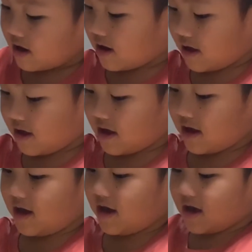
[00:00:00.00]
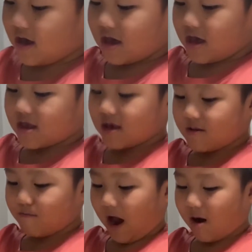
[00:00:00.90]
And E is in
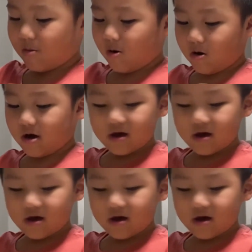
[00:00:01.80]
vowel.